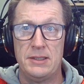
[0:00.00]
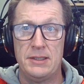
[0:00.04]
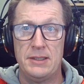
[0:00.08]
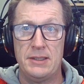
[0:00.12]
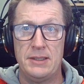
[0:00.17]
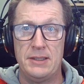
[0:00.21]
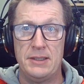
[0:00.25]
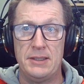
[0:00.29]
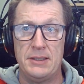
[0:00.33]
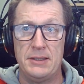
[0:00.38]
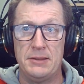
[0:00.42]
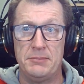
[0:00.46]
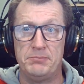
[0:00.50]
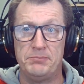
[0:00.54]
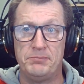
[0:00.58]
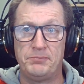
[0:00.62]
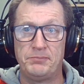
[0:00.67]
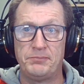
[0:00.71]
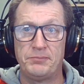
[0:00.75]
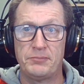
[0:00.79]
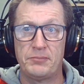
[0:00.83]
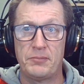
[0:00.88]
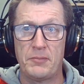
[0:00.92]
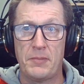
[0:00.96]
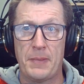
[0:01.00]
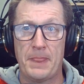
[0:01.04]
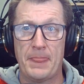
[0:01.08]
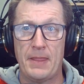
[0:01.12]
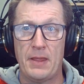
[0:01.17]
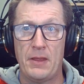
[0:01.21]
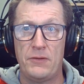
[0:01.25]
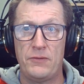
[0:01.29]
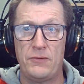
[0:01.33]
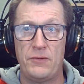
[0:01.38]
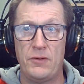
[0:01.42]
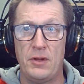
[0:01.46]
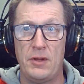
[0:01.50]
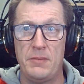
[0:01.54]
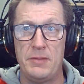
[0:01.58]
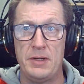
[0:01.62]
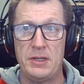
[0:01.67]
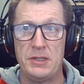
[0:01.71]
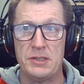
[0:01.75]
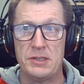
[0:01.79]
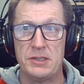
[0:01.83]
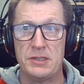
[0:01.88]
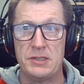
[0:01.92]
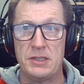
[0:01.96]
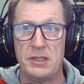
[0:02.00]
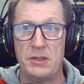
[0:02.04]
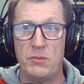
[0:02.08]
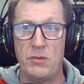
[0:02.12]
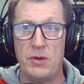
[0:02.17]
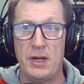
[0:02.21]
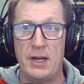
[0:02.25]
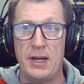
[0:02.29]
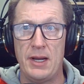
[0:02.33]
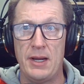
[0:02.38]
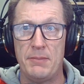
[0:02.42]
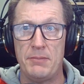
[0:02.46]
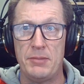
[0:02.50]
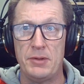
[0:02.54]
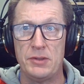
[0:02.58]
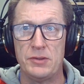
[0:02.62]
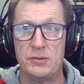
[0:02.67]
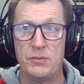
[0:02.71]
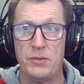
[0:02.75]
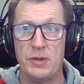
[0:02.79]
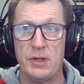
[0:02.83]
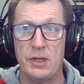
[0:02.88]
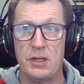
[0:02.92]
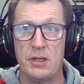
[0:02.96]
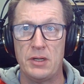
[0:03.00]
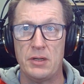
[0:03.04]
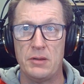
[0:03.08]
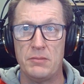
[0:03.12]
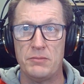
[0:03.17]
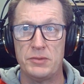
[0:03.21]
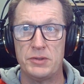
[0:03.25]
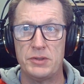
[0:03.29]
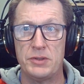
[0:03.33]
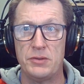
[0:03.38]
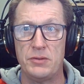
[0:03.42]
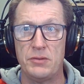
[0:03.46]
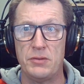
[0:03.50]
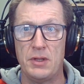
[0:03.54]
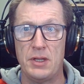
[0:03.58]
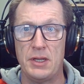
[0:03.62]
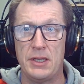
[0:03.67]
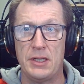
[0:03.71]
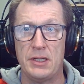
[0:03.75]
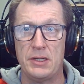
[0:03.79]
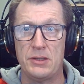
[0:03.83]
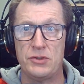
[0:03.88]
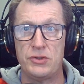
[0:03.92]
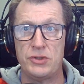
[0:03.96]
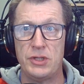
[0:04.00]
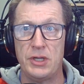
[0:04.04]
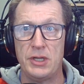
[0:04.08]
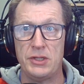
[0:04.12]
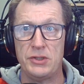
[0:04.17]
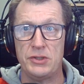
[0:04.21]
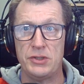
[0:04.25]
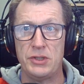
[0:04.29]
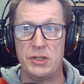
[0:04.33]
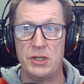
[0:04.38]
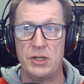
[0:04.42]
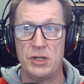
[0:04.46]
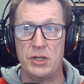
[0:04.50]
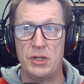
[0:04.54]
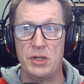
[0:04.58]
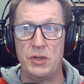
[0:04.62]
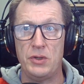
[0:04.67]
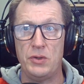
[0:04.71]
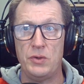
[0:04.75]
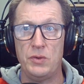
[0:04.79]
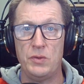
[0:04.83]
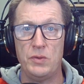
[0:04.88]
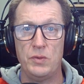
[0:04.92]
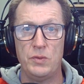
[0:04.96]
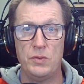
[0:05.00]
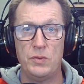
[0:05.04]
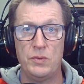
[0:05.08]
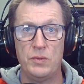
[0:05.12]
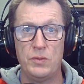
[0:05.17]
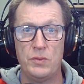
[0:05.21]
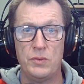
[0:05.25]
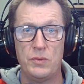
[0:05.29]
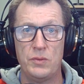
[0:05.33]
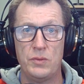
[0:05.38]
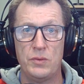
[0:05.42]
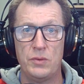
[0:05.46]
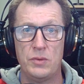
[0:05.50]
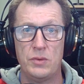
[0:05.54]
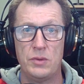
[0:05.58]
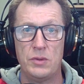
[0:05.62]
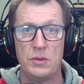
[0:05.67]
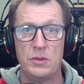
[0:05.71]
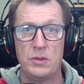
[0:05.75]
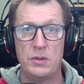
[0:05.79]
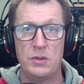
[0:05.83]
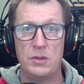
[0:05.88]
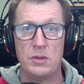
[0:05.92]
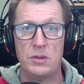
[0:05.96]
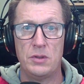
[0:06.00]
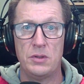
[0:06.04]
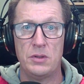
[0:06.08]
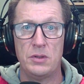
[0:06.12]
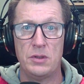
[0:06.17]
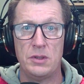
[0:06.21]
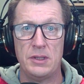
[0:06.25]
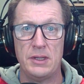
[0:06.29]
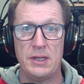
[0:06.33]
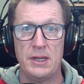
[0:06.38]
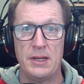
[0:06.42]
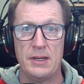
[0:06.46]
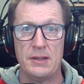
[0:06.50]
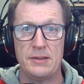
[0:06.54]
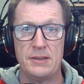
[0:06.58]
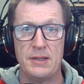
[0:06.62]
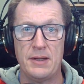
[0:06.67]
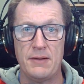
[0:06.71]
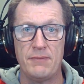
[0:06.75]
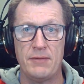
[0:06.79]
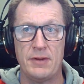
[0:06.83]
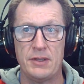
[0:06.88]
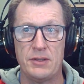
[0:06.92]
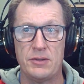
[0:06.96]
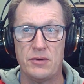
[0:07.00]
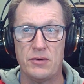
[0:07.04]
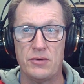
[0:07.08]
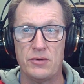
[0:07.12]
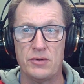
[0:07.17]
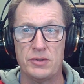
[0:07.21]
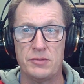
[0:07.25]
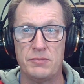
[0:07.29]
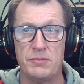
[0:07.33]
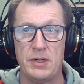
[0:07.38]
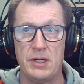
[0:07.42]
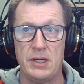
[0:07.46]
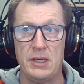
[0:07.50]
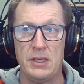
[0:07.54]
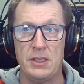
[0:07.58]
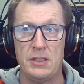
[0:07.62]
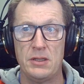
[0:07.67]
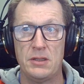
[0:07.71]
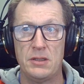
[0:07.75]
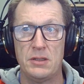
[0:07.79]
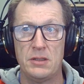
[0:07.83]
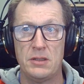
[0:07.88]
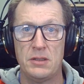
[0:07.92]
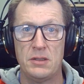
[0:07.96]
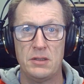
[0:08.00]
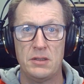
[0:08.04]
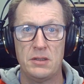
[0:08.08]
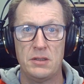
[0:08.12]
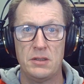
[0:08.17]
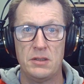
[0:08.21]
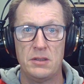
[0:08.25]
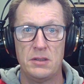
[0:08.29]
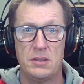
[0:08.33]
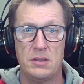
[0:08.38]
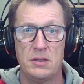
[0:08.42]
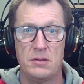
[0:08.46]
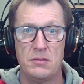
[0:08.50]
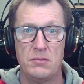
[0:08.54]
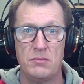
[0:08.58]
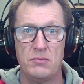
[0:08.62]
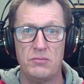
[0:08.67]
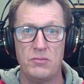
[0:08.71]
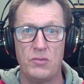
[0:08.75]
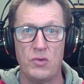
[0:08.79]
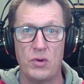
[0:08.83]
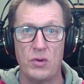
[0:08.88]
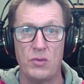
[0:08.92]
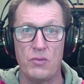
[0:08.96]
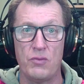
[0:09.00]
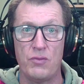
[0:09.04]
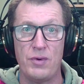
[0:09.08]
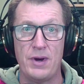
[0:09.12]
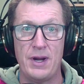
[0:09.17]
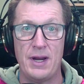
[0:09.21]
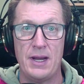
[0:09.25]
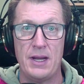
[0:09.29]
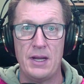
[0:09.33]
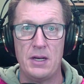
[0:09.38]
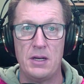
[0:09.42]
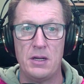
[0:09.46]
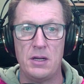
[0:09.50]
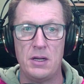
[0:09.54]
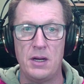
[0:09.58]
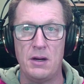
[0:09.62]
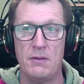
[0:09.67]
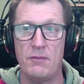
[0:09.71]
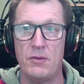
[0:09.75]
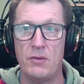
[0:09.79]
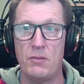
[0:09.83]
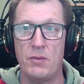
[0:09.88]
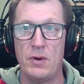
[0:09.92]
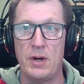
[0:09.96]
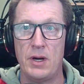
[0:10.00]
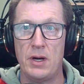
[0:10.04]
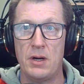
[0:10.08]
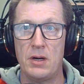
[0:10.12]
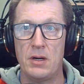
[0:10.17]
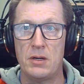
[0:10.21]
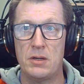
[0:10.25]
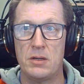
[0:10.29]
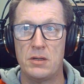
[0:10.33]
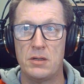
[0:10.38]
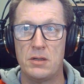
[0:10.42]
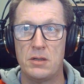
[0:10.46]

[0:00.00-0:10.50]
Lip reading: So let me just see what happens when it comes to changing the hue. Yeah, it definitely turns me more red everywhere.